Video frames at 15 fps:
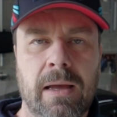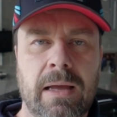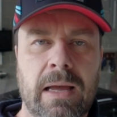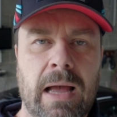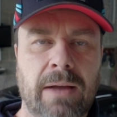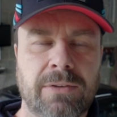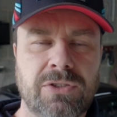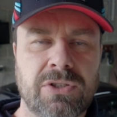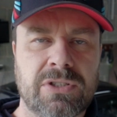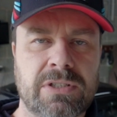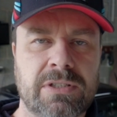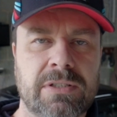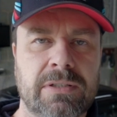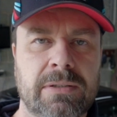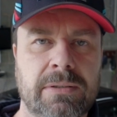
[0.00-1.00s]
I
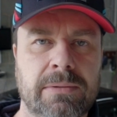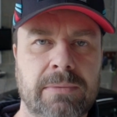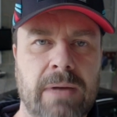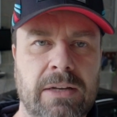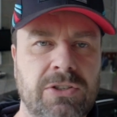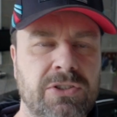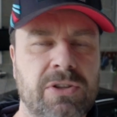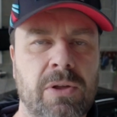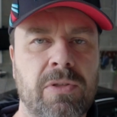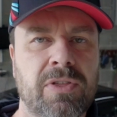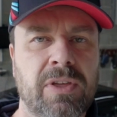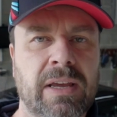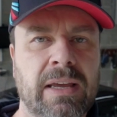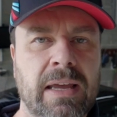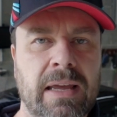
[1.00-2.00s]
just don't
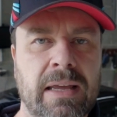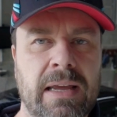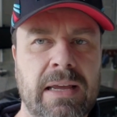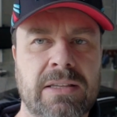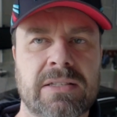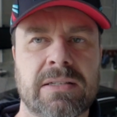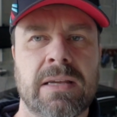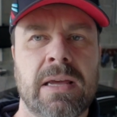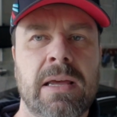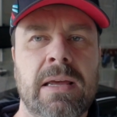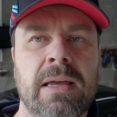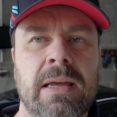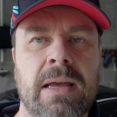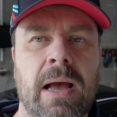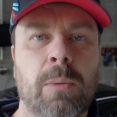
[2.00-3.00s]
think it's.
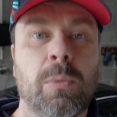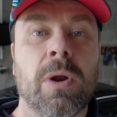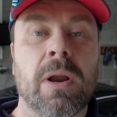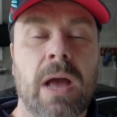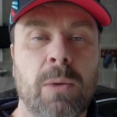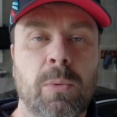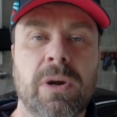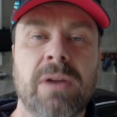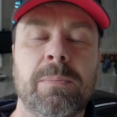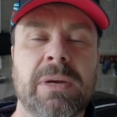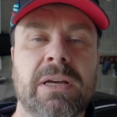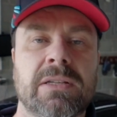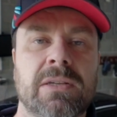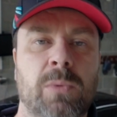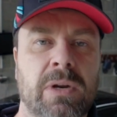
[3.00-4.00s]
I want it
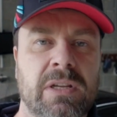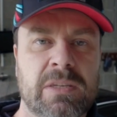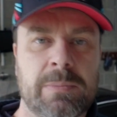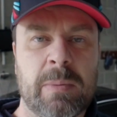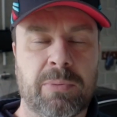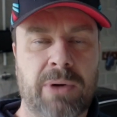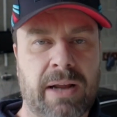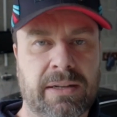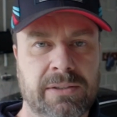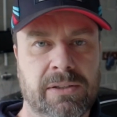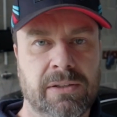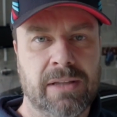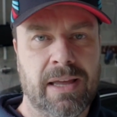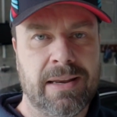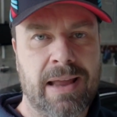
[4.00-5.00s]
because I want it to be
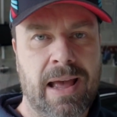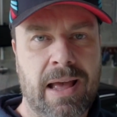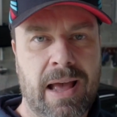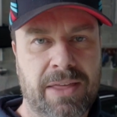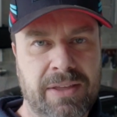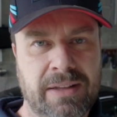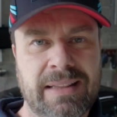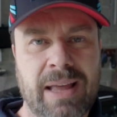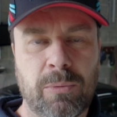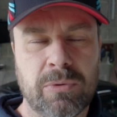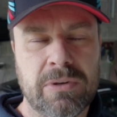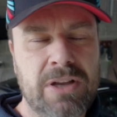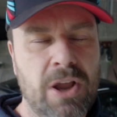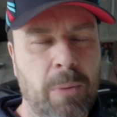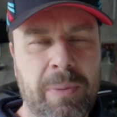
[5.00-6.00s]
practical, and I think that
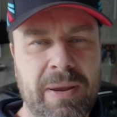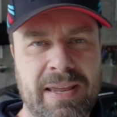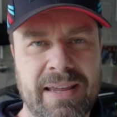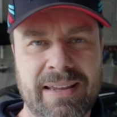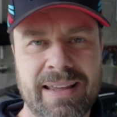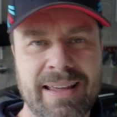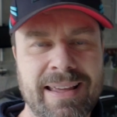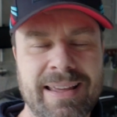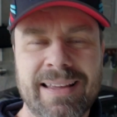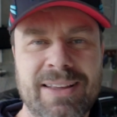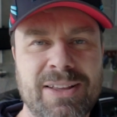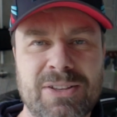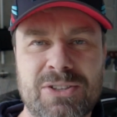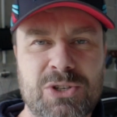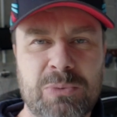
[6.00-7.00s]
would not be
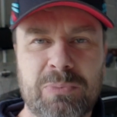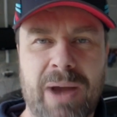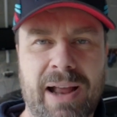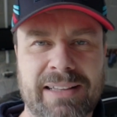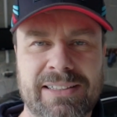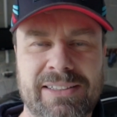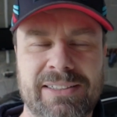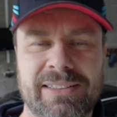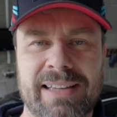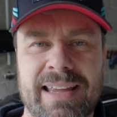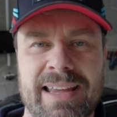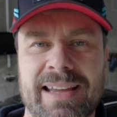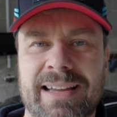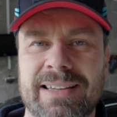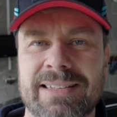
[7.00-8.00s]
too practical here
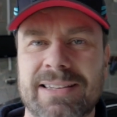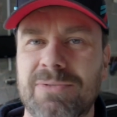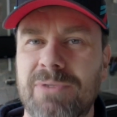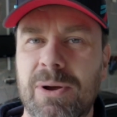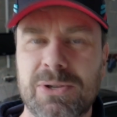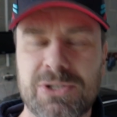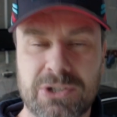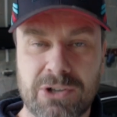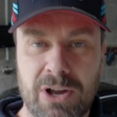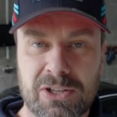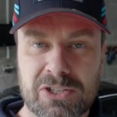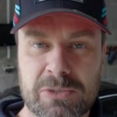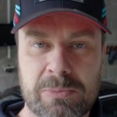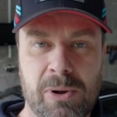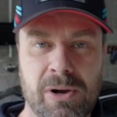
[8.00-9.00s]
because the roads are a lot
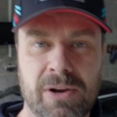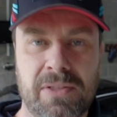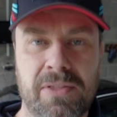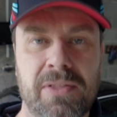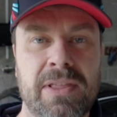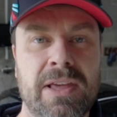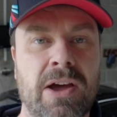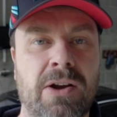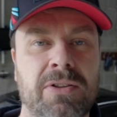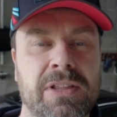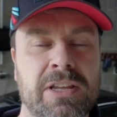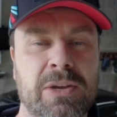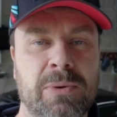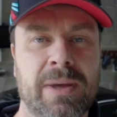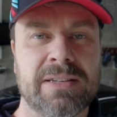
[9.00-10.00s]
smaller than they are in
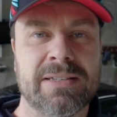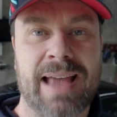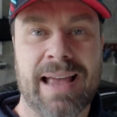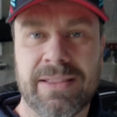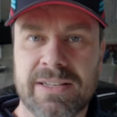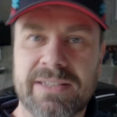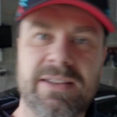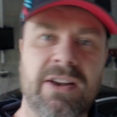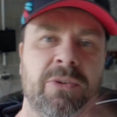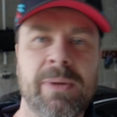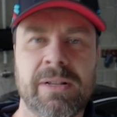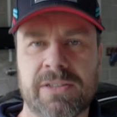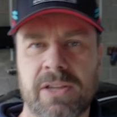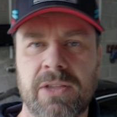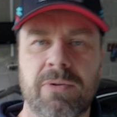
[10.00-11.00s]
the US, and the steering
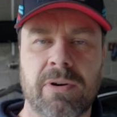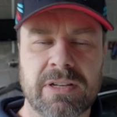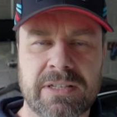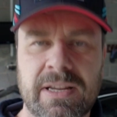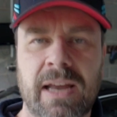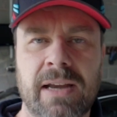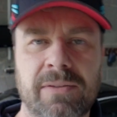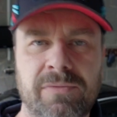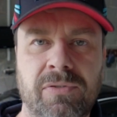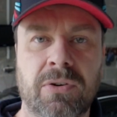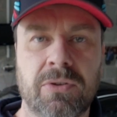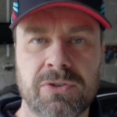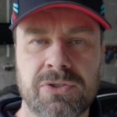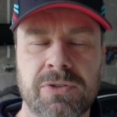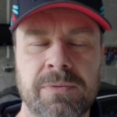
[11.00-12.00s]
wheel's on the wrong side for
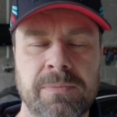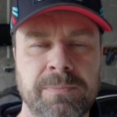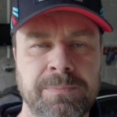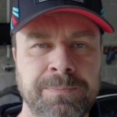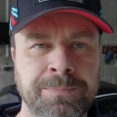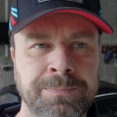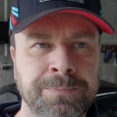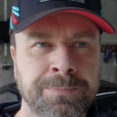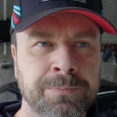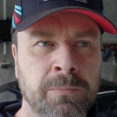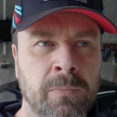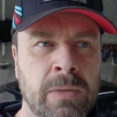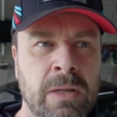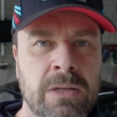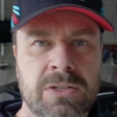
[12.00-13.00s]
us.
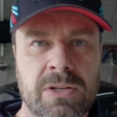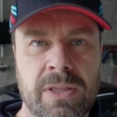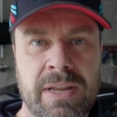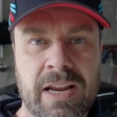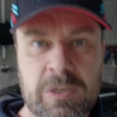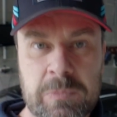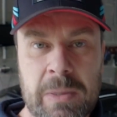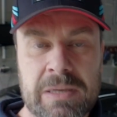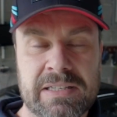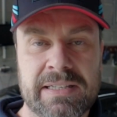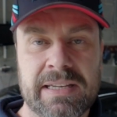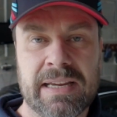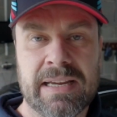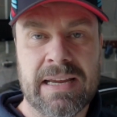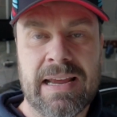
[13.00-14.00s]
So the next best
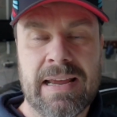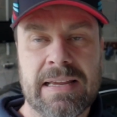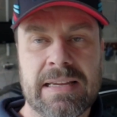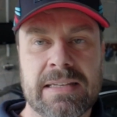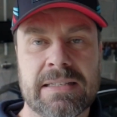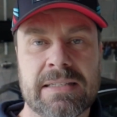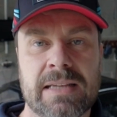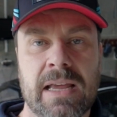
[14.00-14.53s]
thing is